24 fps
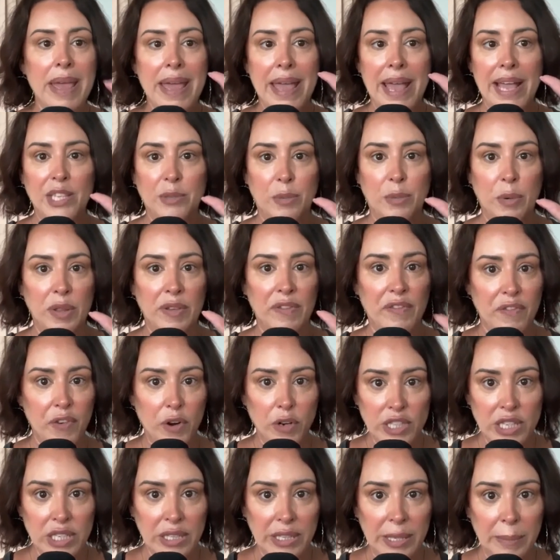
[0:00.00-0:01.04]
It's where the
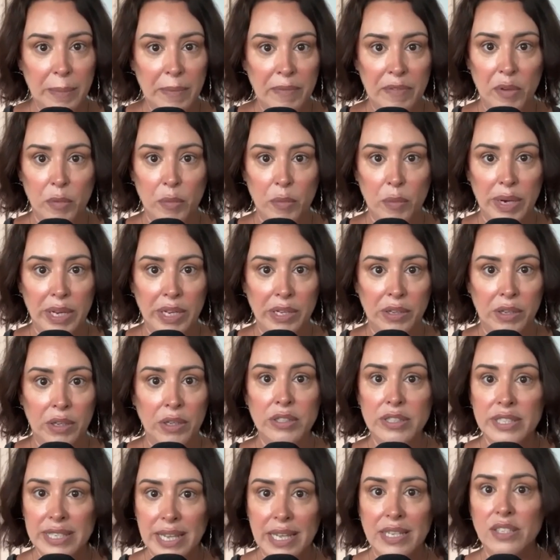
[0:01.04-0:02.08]
first clip of the reel
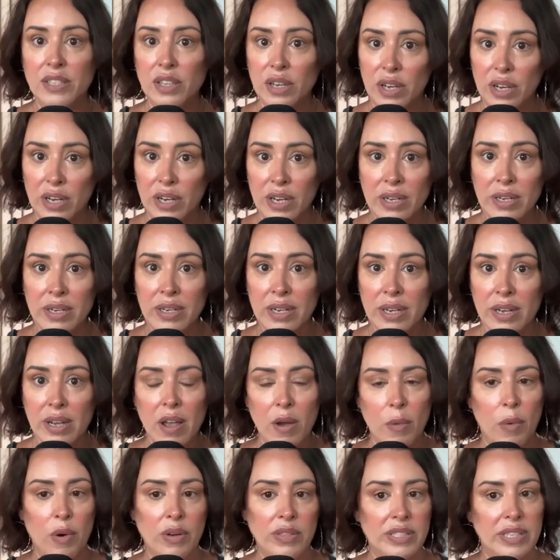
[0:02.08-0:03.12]
says the hook,
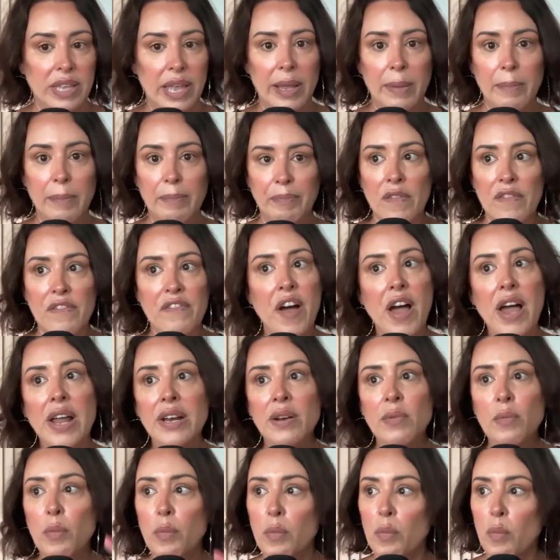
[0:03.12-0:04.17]
where it's like
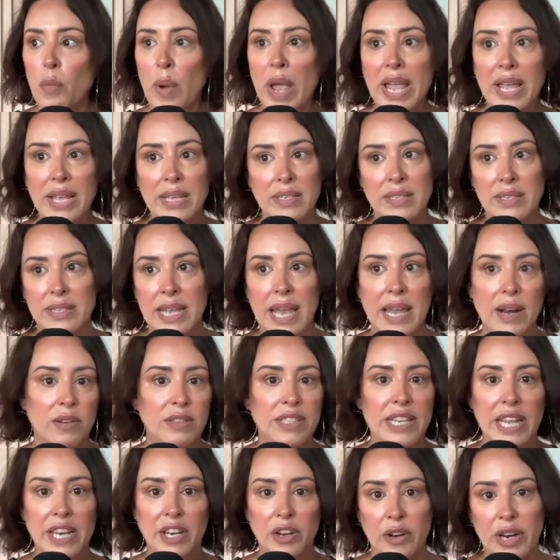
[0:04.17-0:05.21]
fun ways to
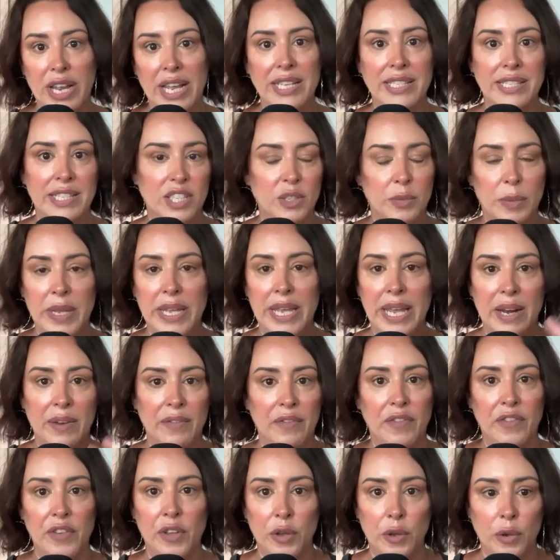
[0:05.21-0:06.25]
entertain your kids this weekend
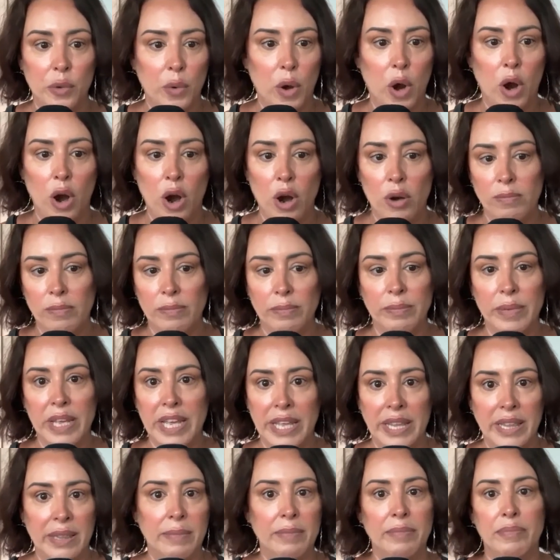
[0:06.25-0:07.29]
if you are
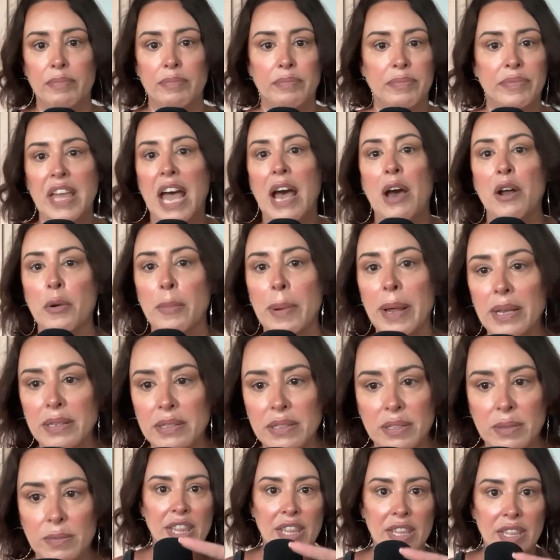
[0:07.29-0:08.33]
in the Outer
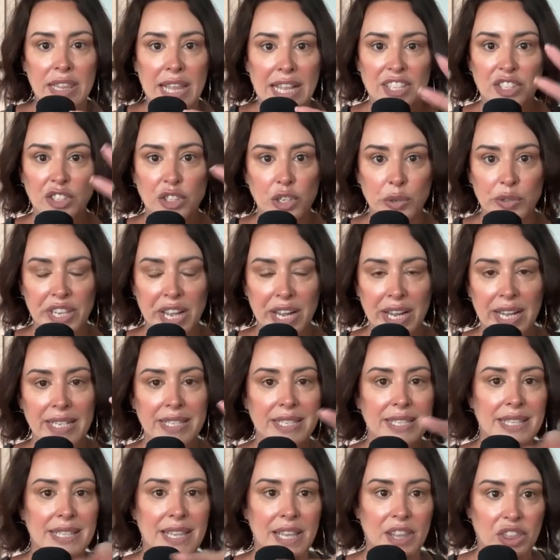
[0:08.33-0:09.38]
Banks. That's 2
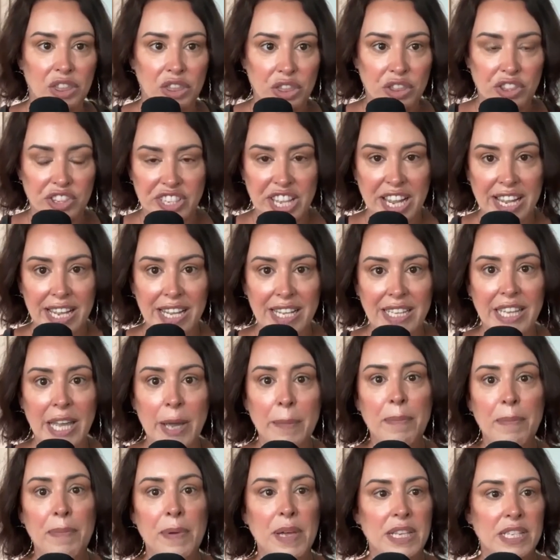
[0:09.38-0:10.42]
seconds. The second clip
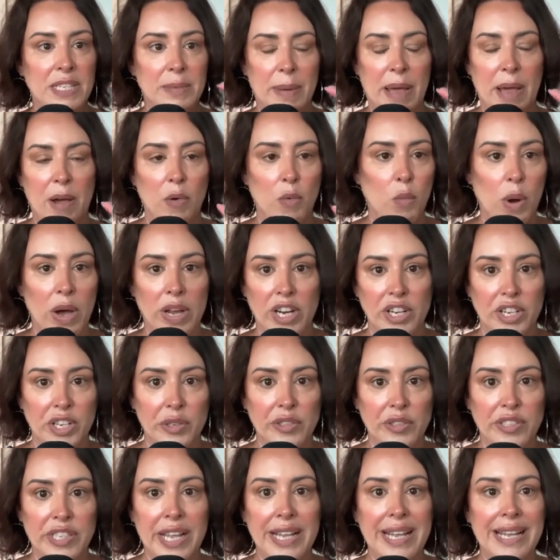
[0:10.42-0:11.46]
is about 1 to 2
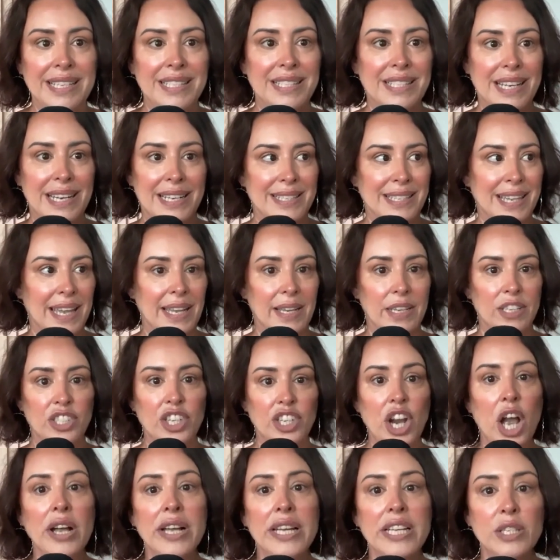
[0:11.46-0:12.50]
seconds. And it's like
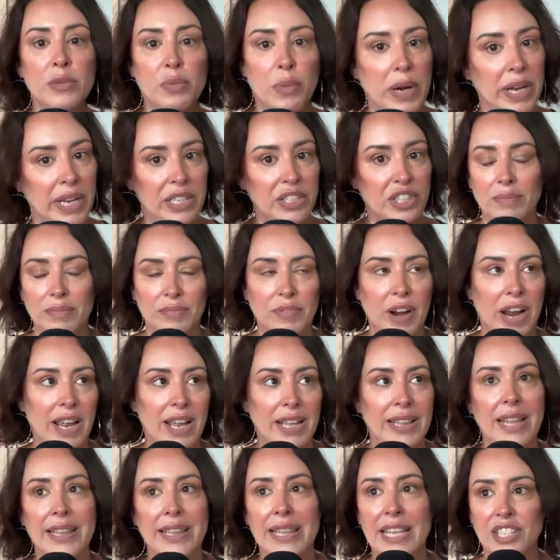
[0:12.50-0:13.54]
Jockey's Ridge, right?
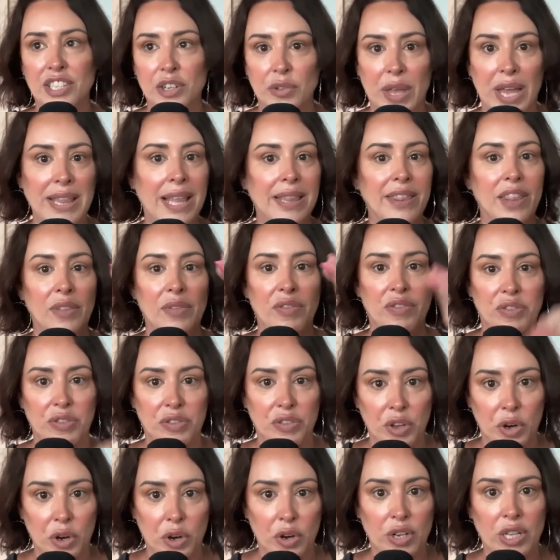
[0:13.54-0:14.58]
And then they show that. And then the
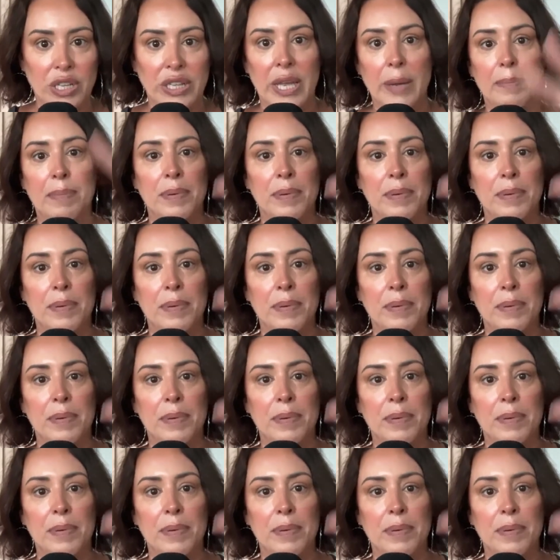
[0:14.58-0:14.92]
third clip